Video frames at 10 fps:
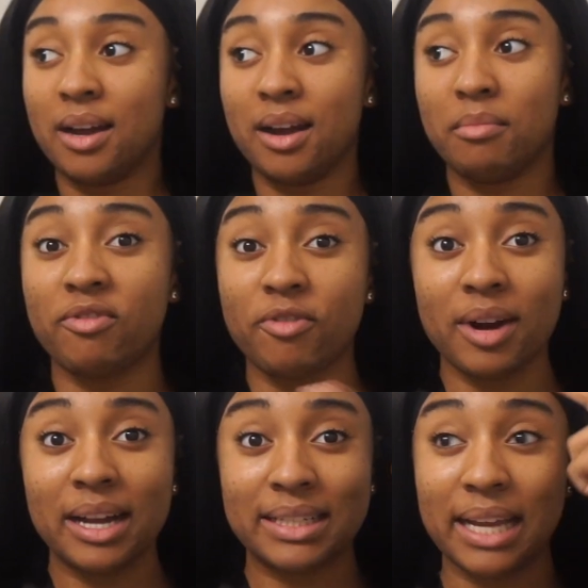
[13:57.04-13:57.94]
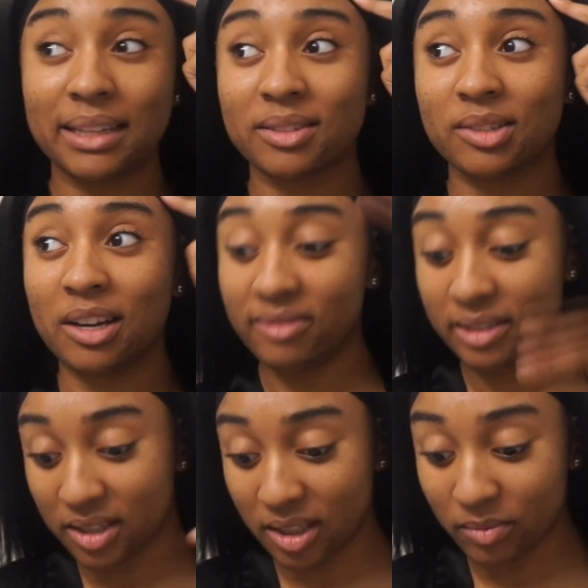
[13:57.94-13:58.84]
Before I take this off
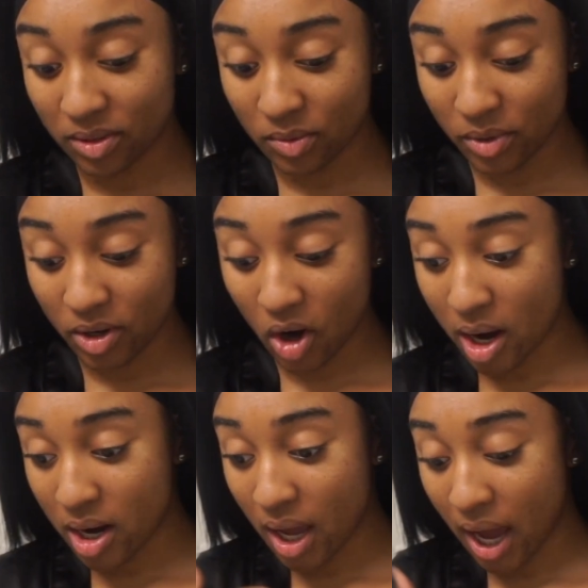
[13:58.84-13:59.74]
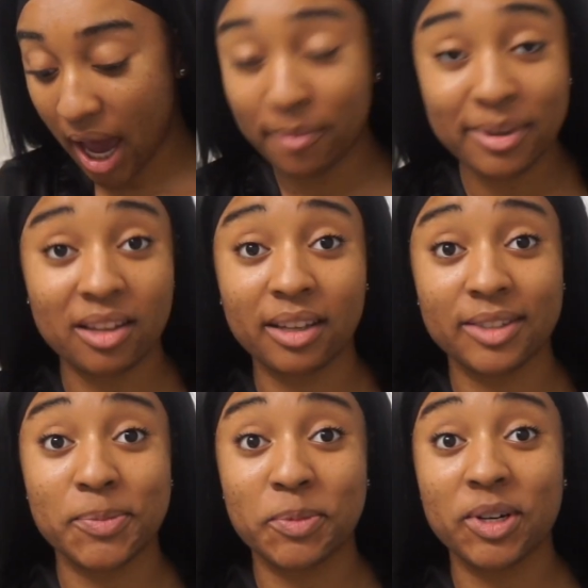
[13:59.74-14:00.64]
and see what's going on, I don't mean to sound like a
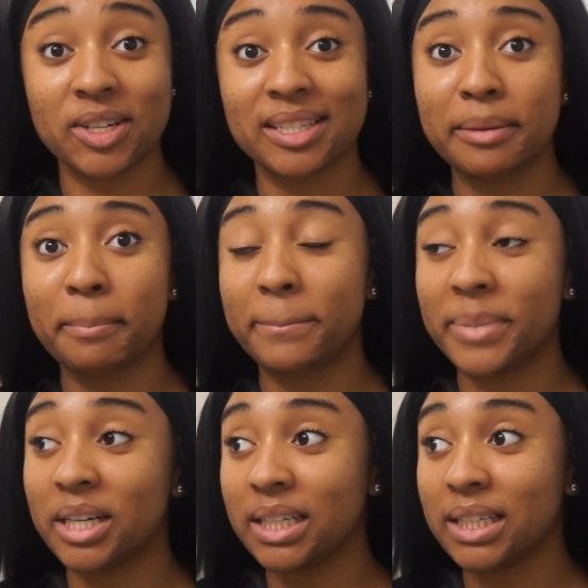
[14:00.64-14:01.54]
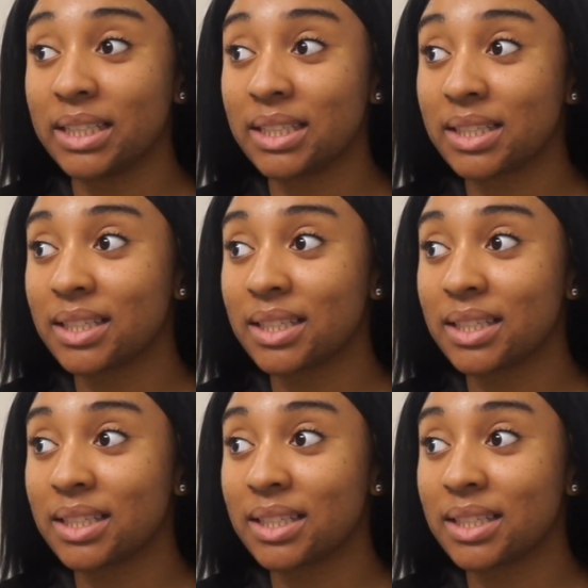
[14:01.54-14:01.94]
terrible person, but